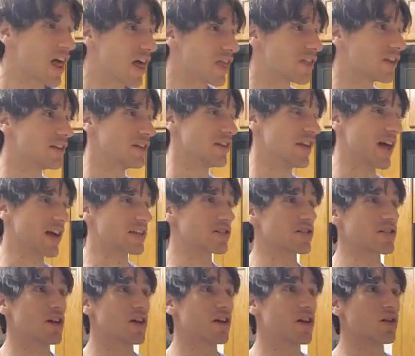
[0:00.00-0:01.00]
the next
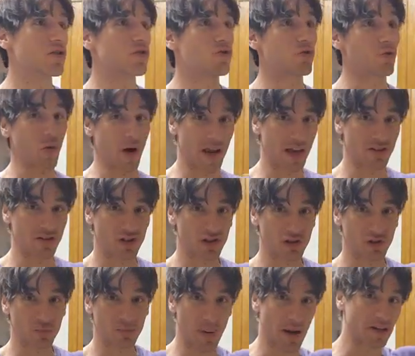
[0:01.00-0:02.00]
grand
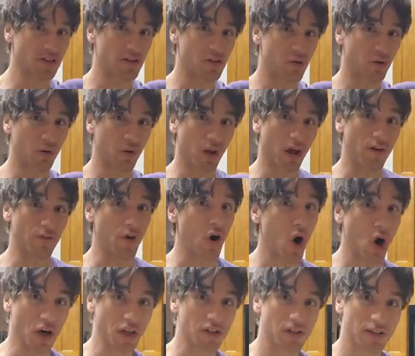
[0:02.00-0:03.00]
spectacle of
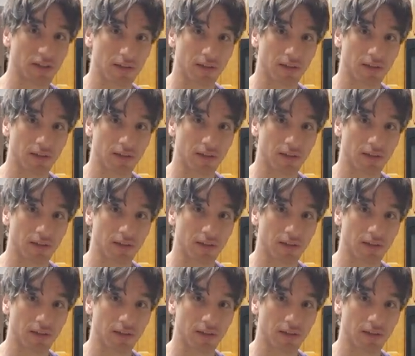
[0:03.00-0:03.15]
art.